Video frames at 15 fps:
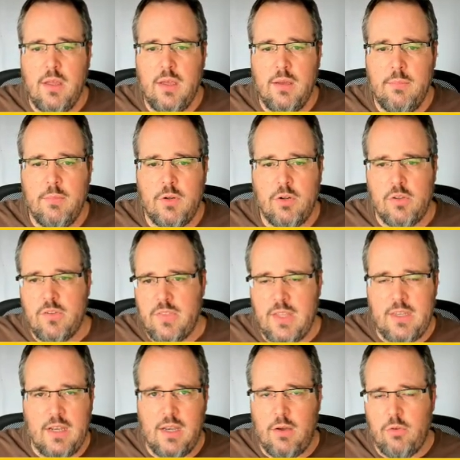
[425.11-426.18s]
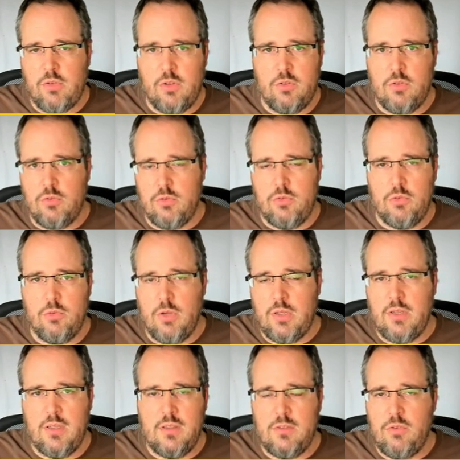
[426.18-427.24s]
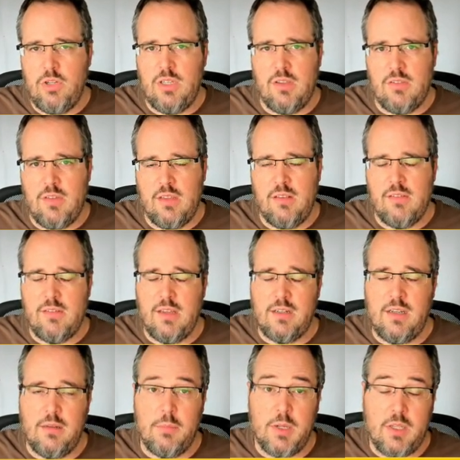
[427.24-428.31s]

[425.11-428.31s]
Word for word: because um, that allows you to to treat this distinctly.